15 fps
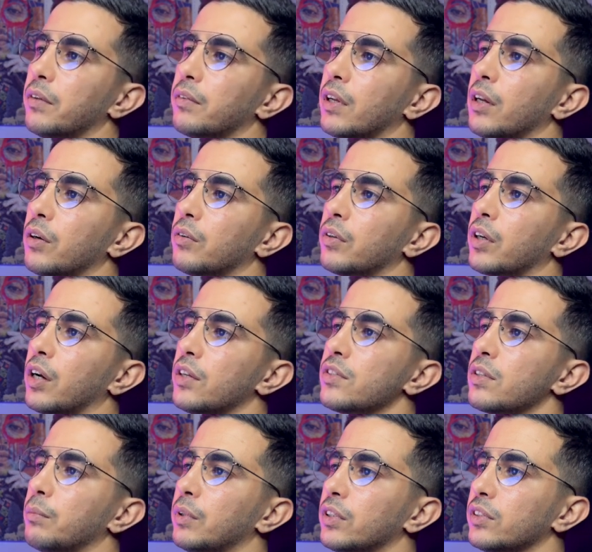click on
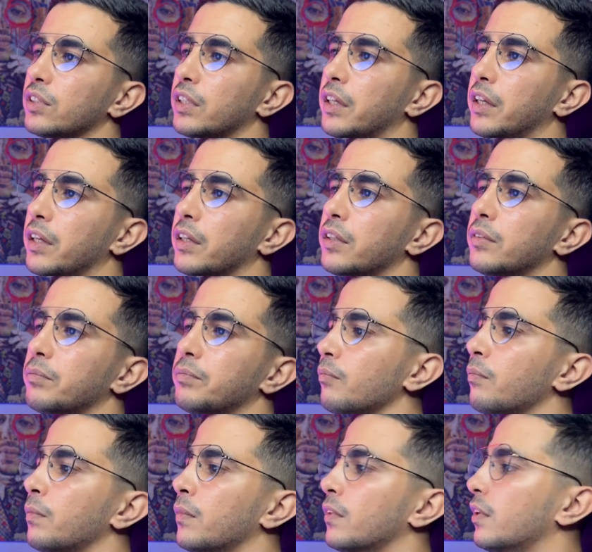customers in here.
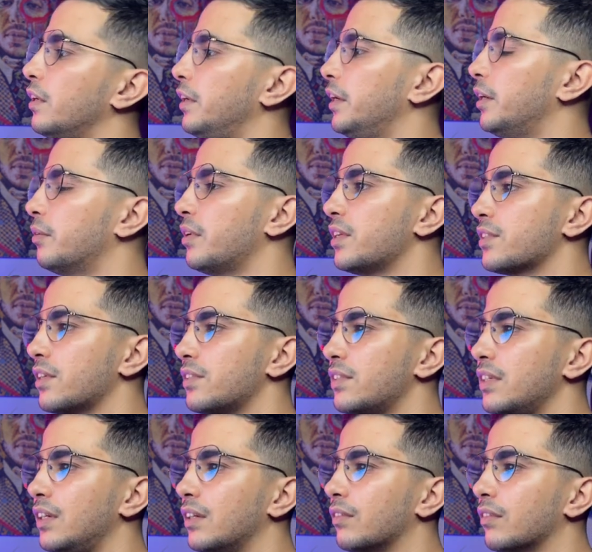And here is, I
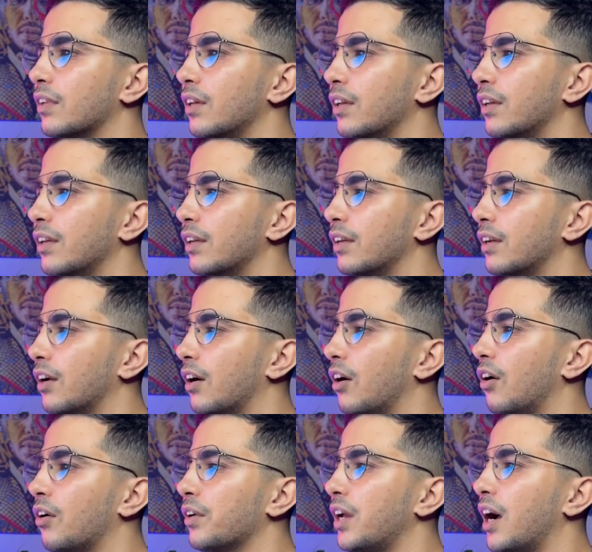see it,
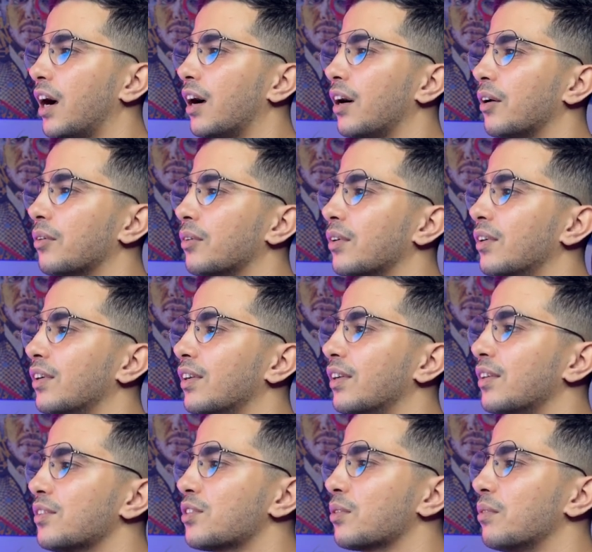on how,
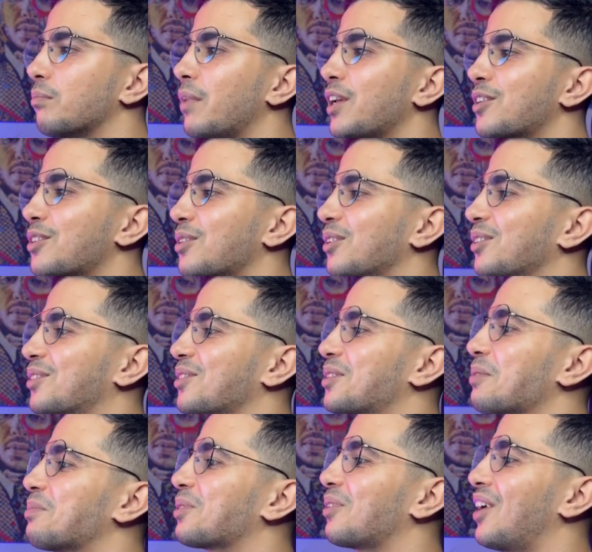so make sure to
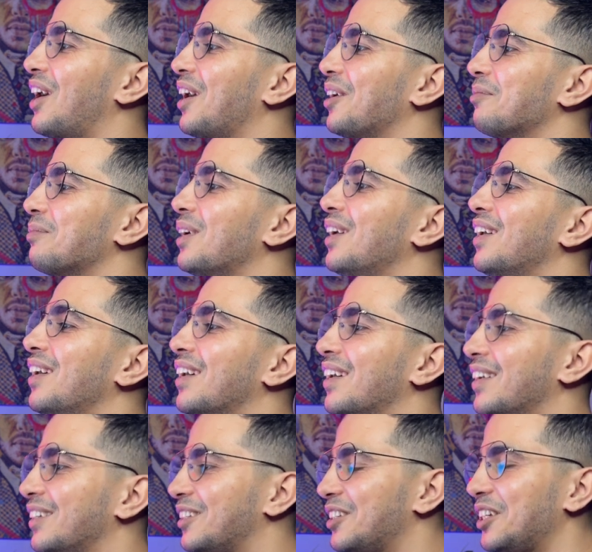subscribe,
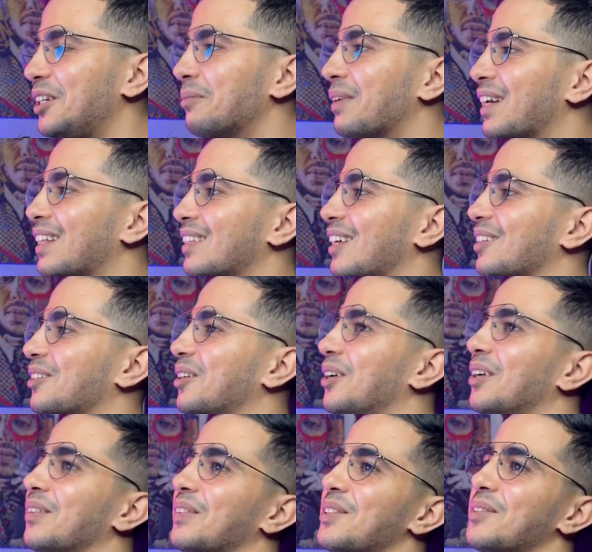
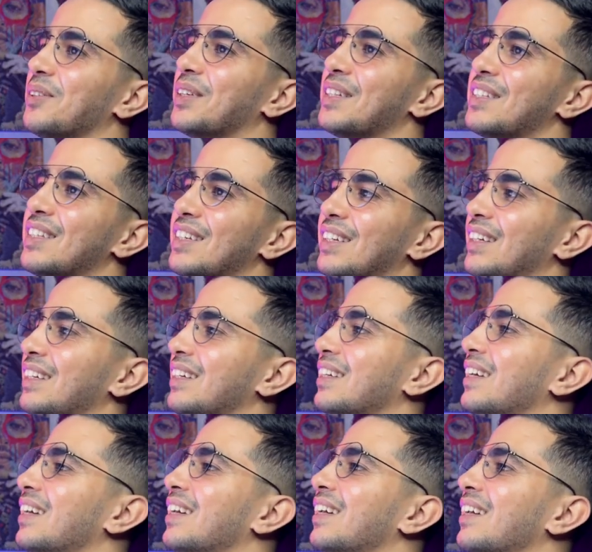gmail.com, as you can see.
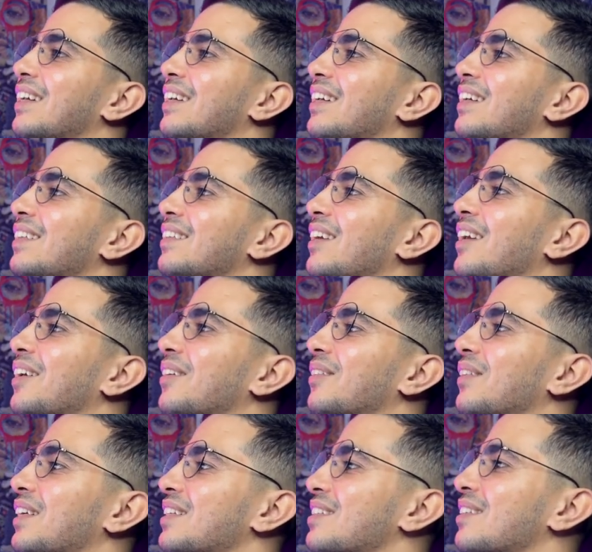And here
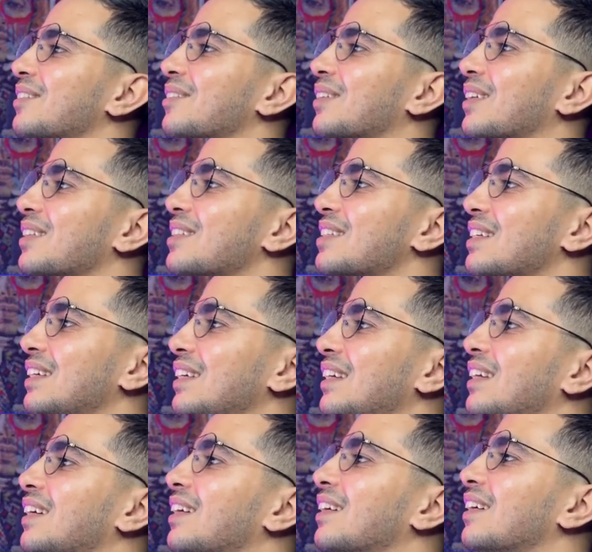it is, as you can
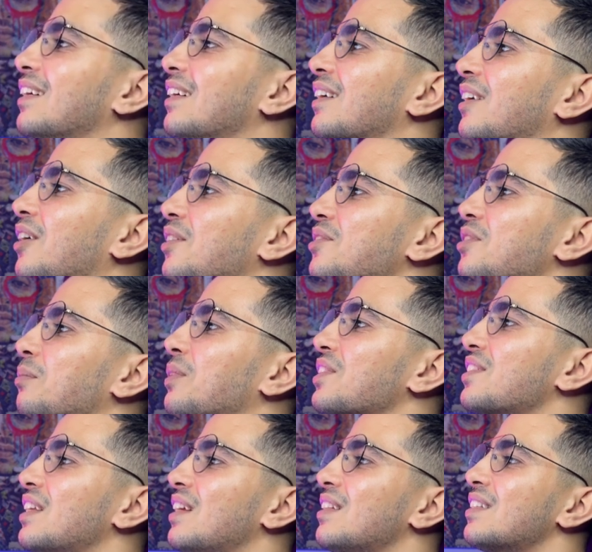see, customer
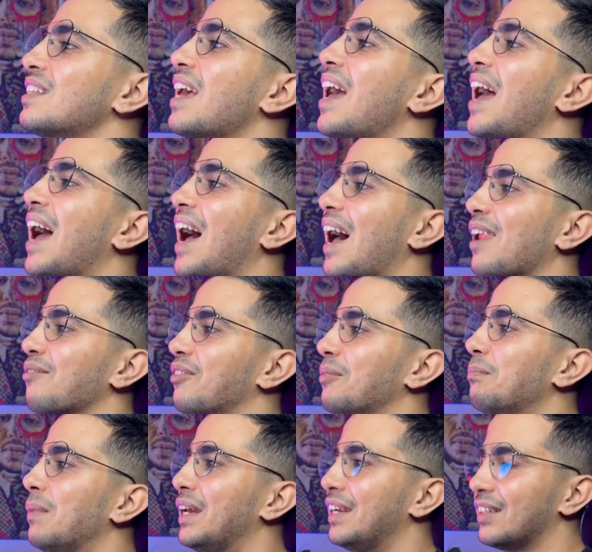since half a
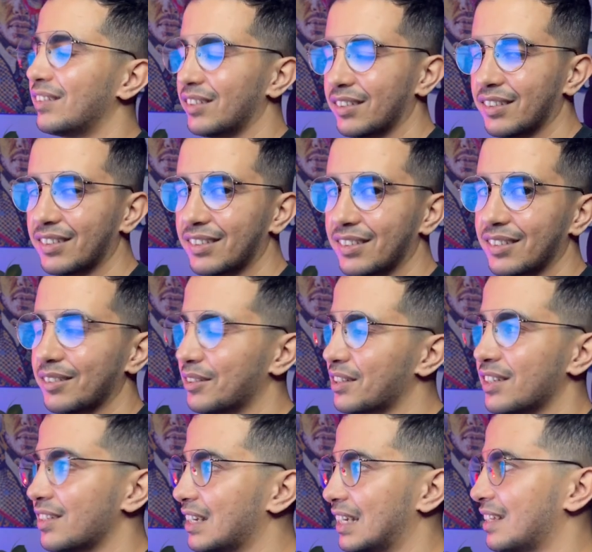minute, which
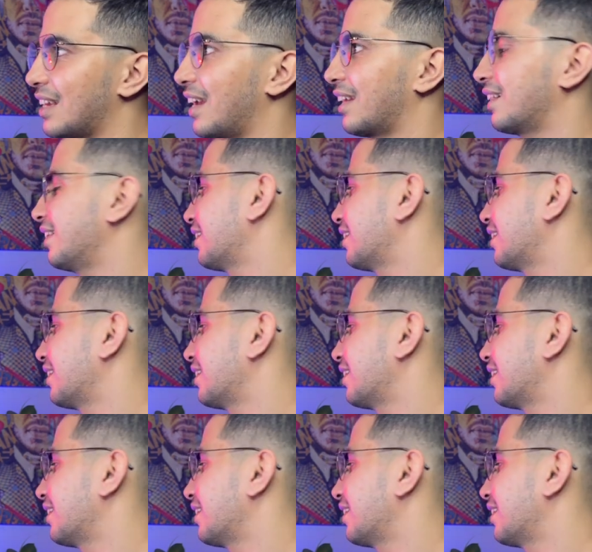is exactly